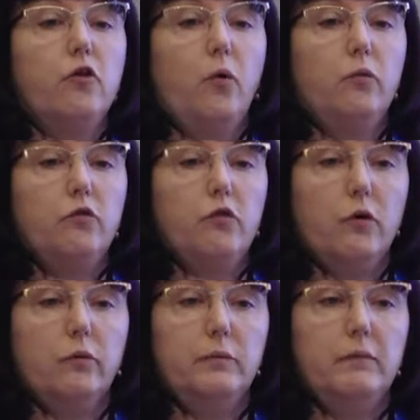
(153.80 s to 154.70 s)
zone,
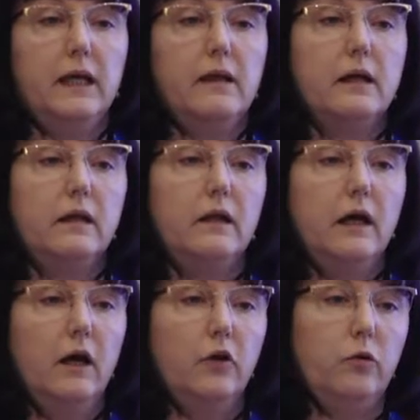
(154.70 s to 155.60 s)
so it means that
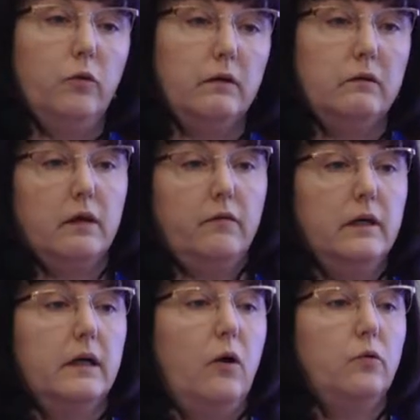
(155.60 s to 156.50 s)
you can
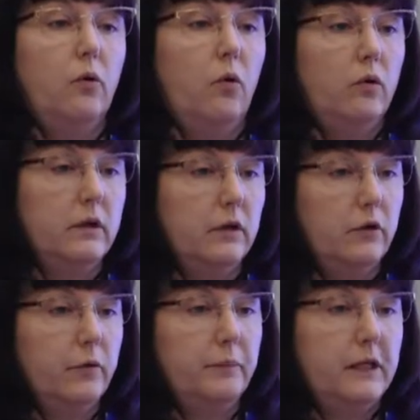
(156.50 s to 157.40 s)
travel around all
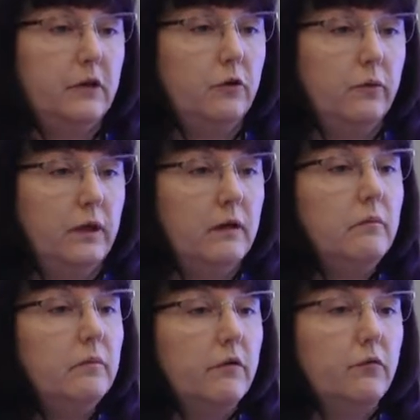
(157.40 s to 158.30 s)
European Union
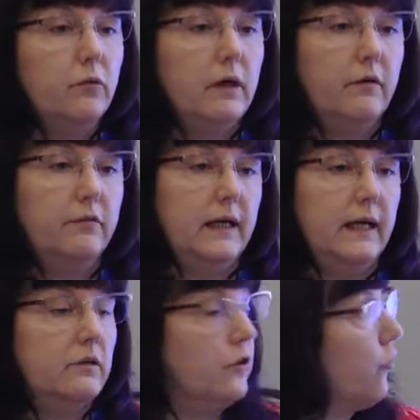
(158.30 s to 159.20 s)
if you have the
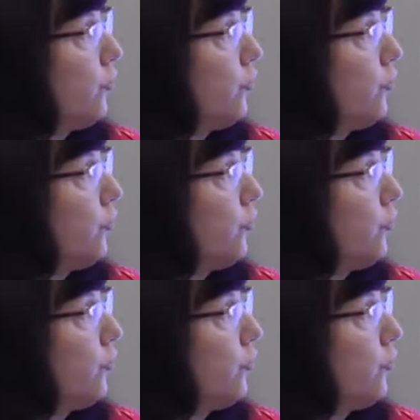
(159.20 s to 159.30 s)
entrance